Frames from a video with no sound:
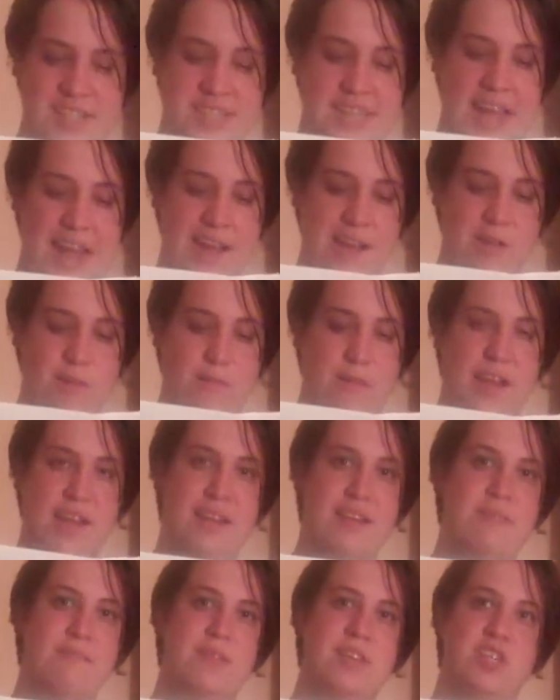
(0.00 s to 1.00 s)

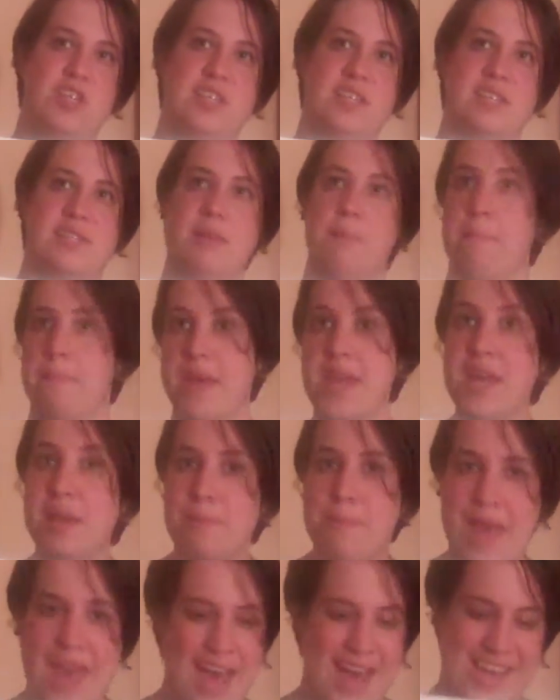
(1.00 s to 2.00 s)
saccharin, which is the
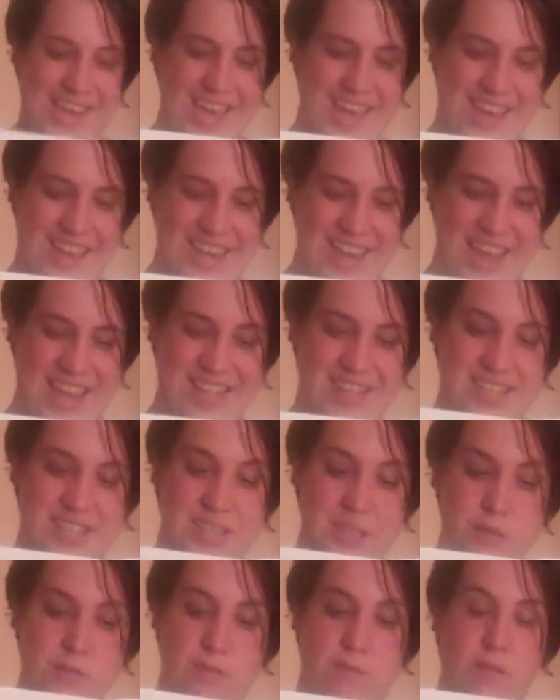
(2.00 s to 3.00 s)
pink packet, and
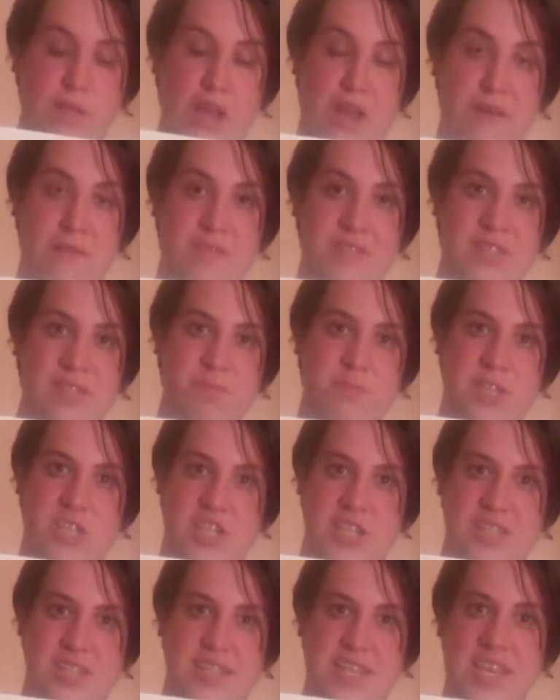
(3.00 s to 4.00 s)
sucralose, which
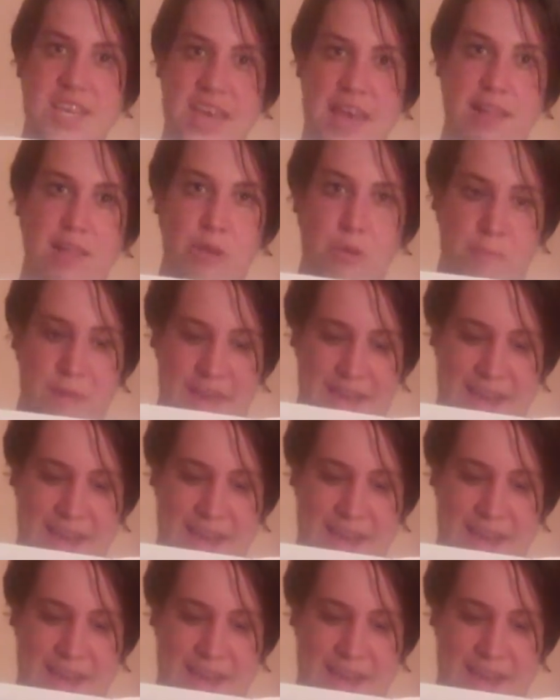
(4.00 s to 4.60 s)
is the yellow